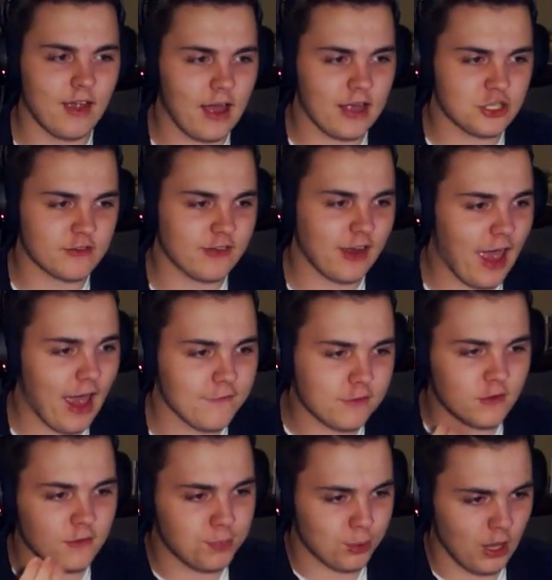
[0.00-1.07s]
I just have
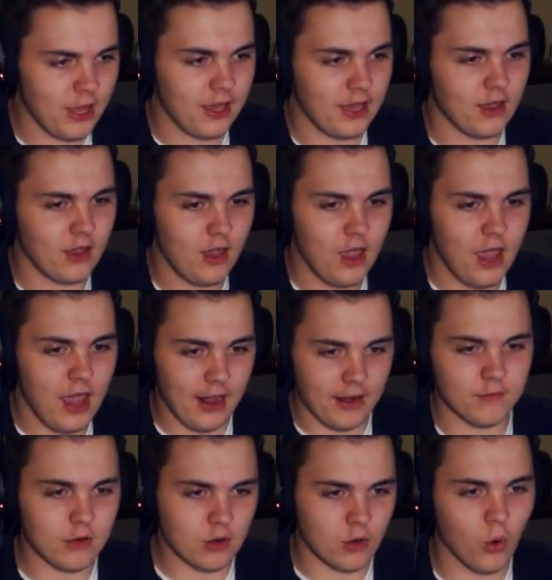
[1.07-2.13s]
to play
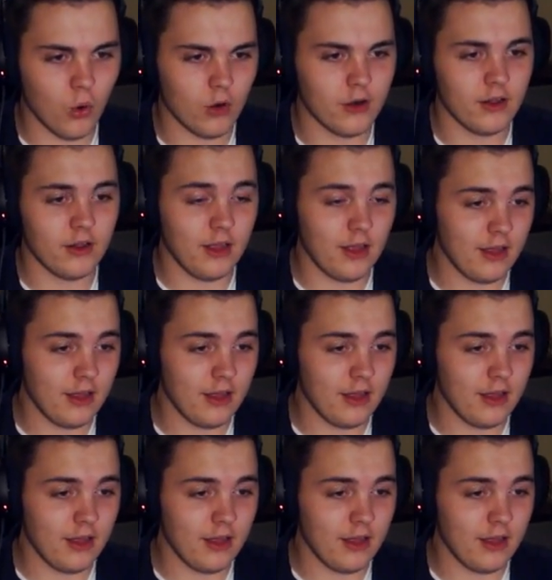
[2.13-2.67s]
and record